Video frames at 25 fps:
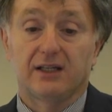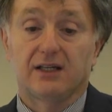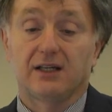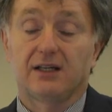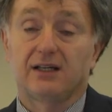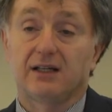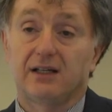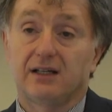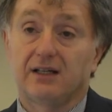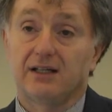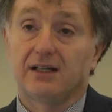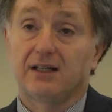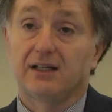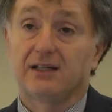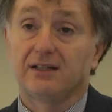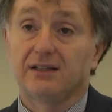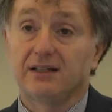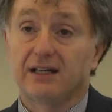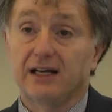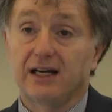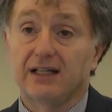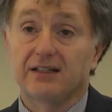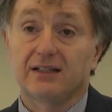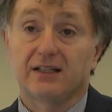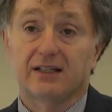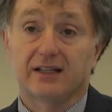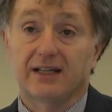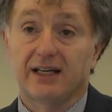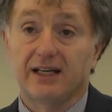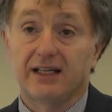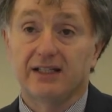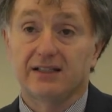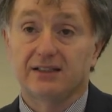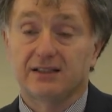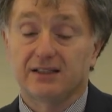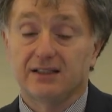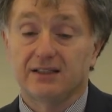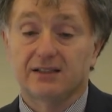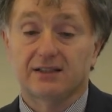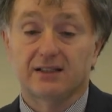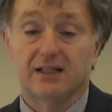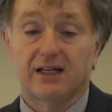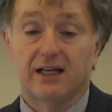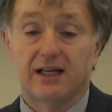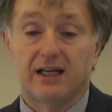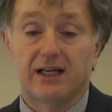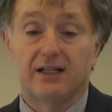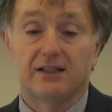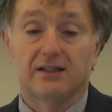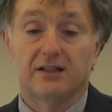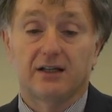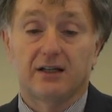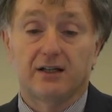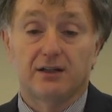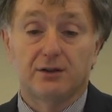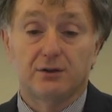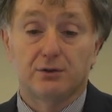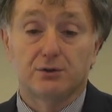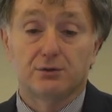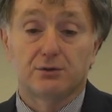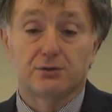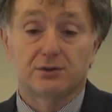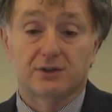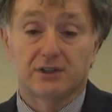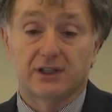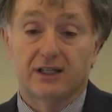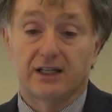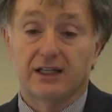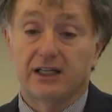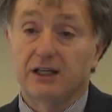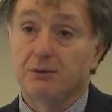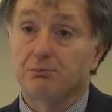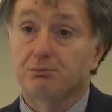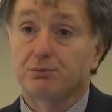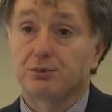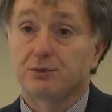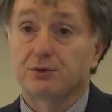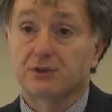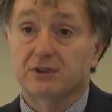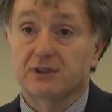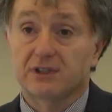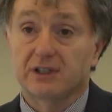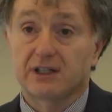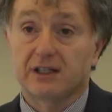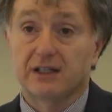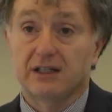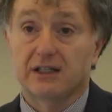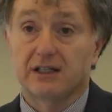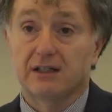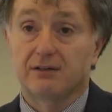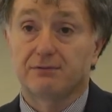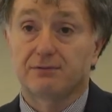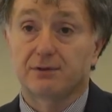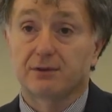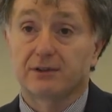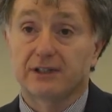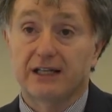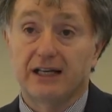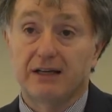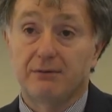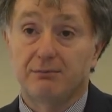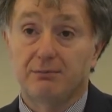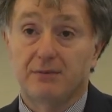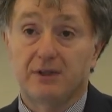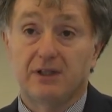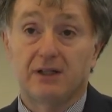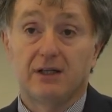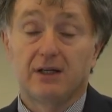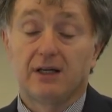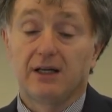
the other cases and use inputs from them